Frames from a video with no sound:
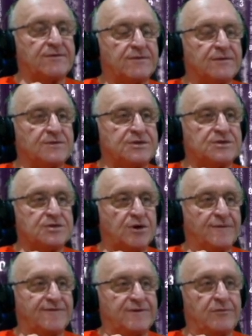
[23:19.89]
which
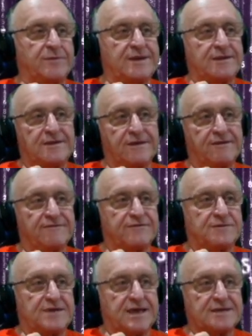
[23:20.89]
hopefully will be in another few
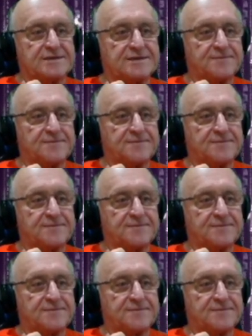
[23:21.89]
days.